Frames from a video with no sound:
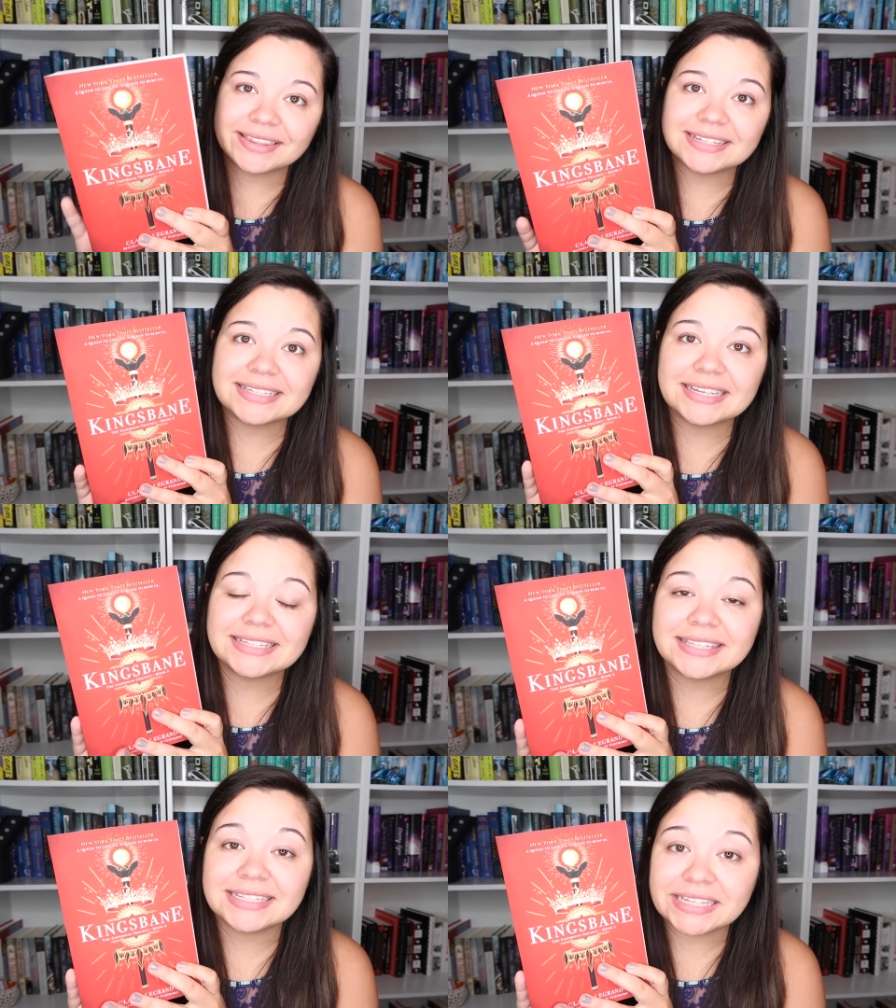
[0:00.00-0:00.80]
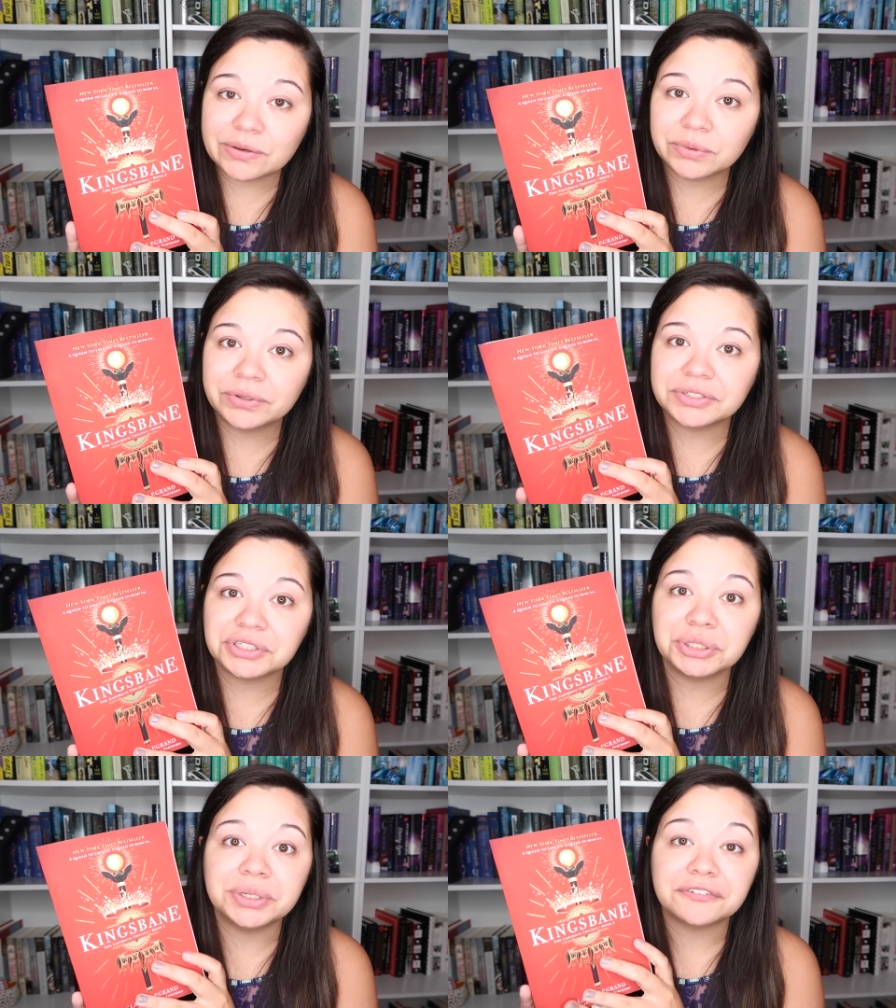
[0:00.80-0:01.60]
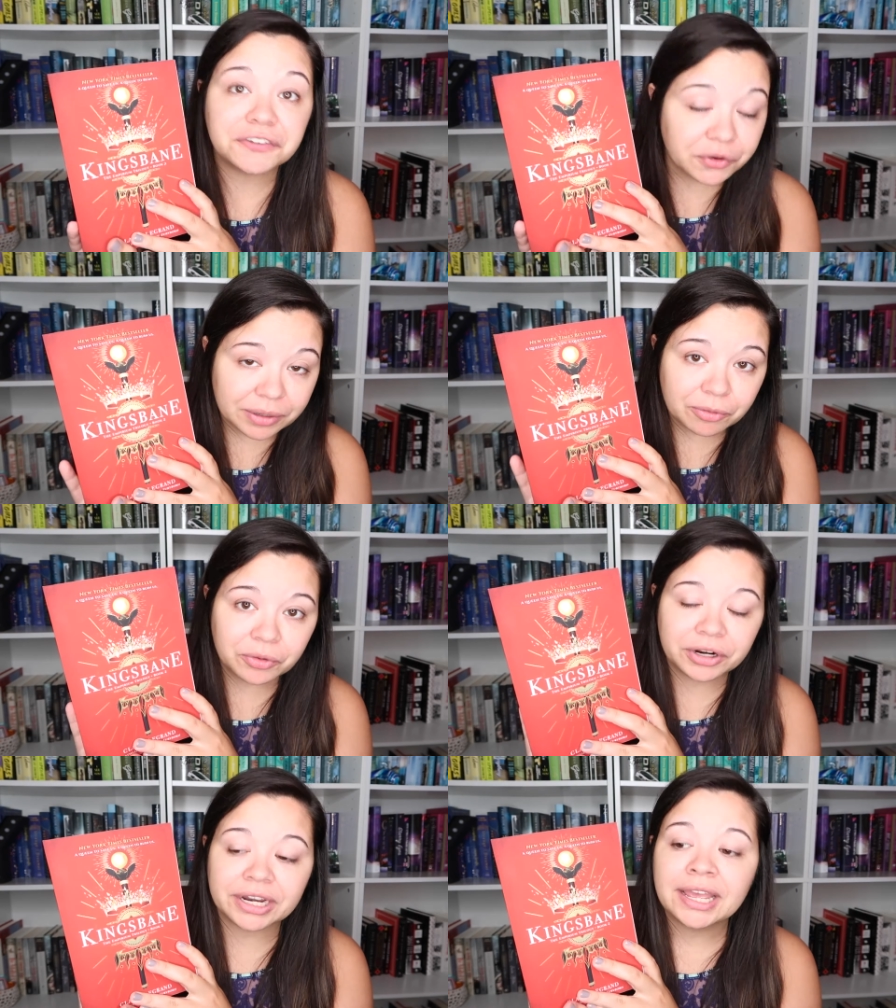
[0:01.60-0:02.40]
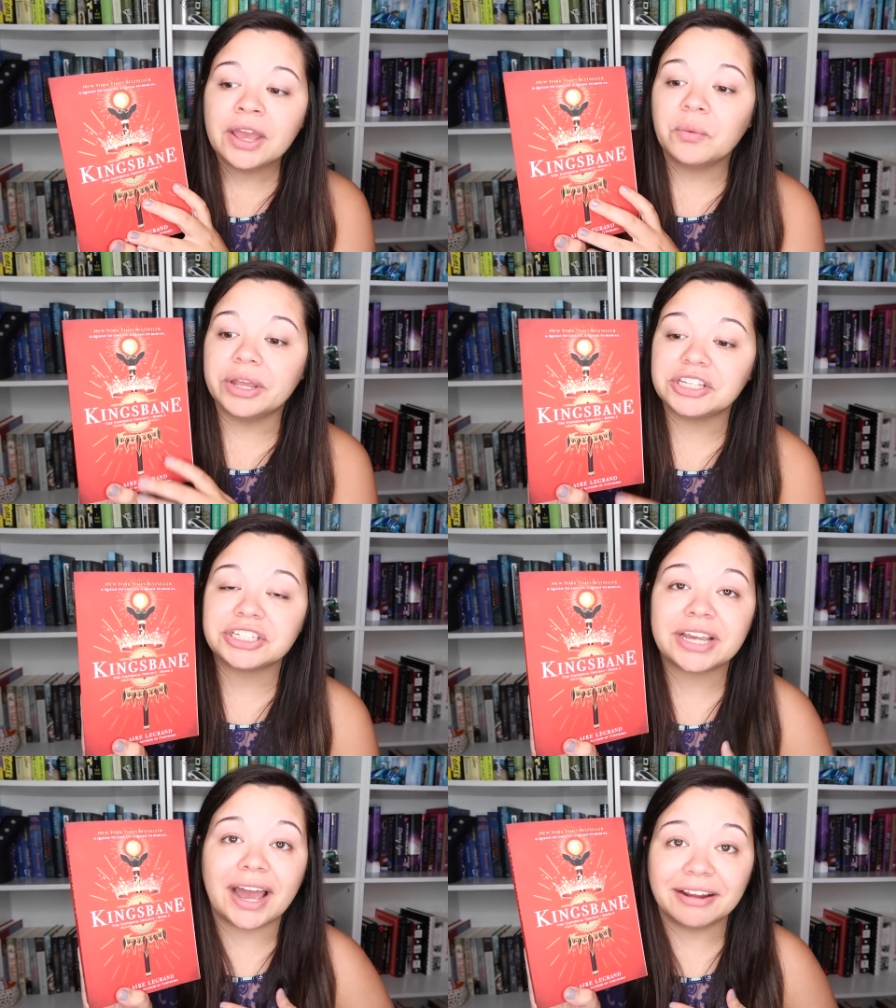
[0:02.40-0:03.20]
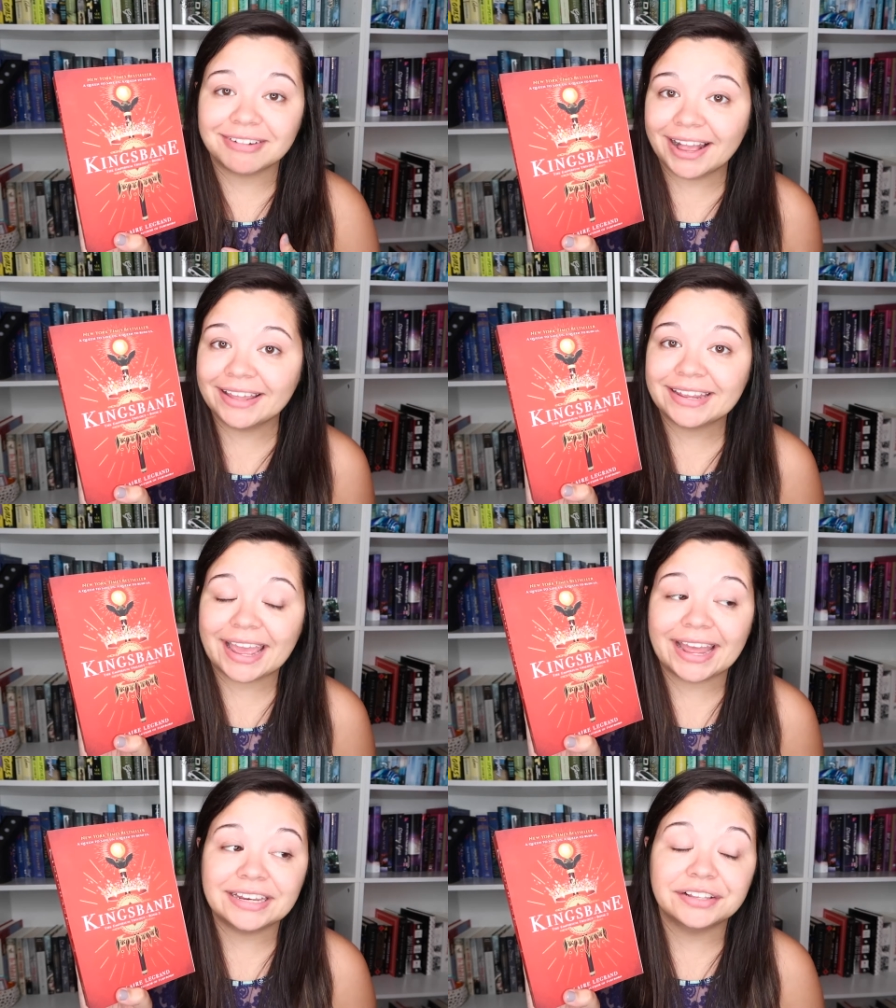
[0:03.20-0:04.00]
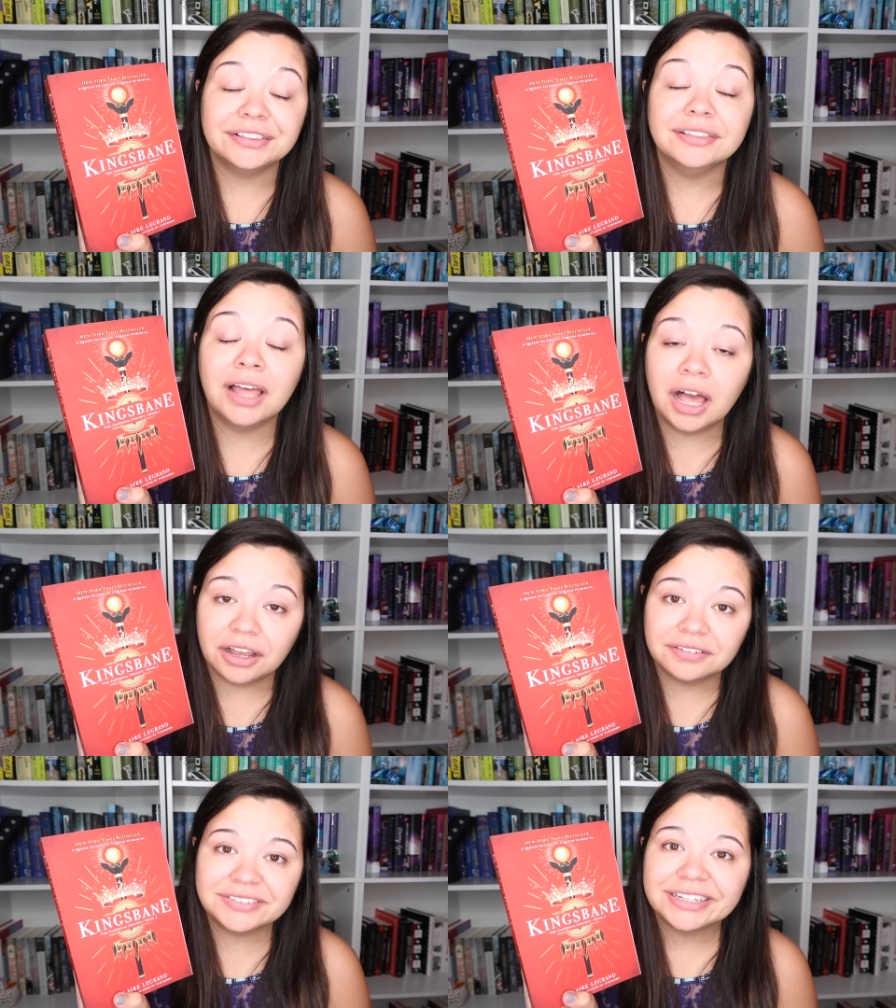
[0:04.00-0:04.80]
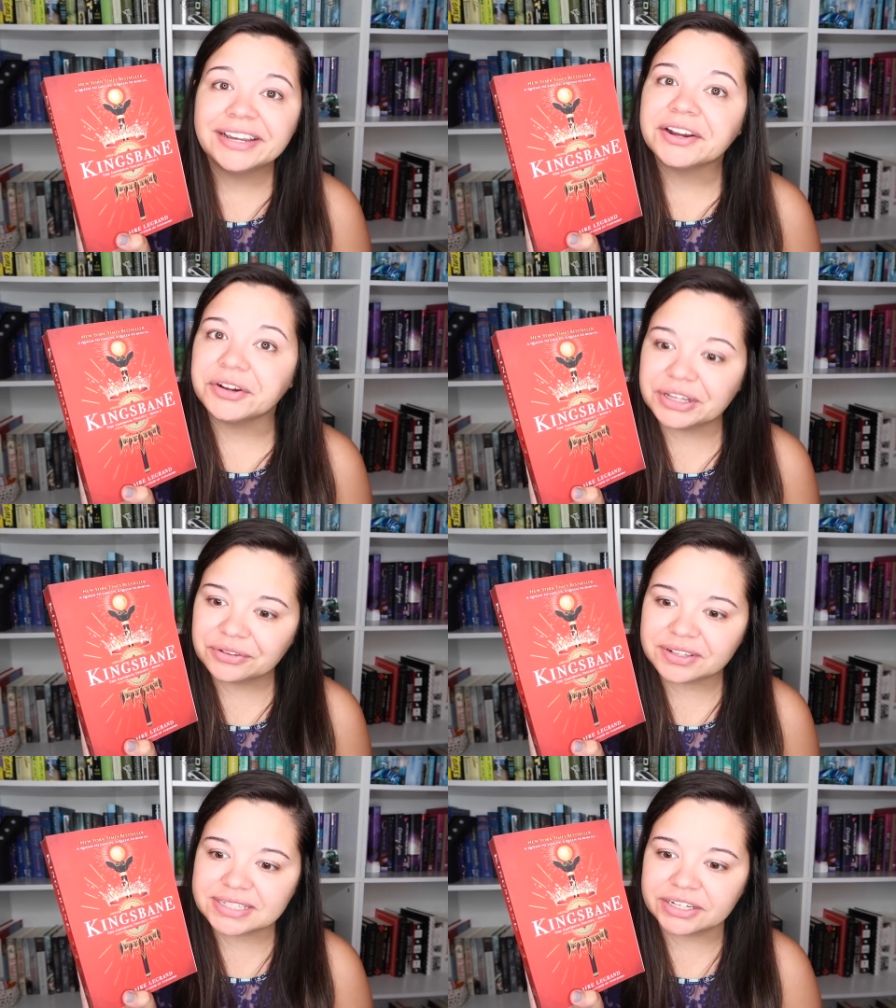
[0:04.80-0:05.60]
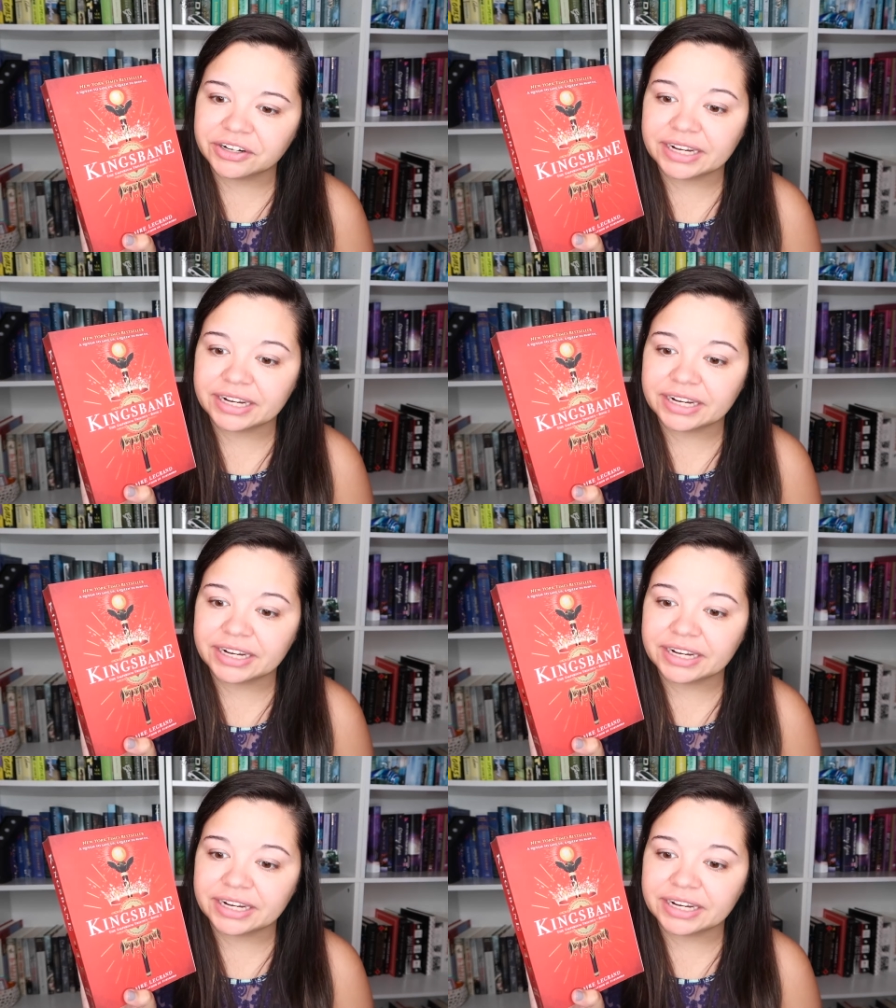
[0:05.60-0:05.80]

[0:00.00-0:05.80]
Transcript: This is the sequel to Furyborn, which I read and loved earlier this year.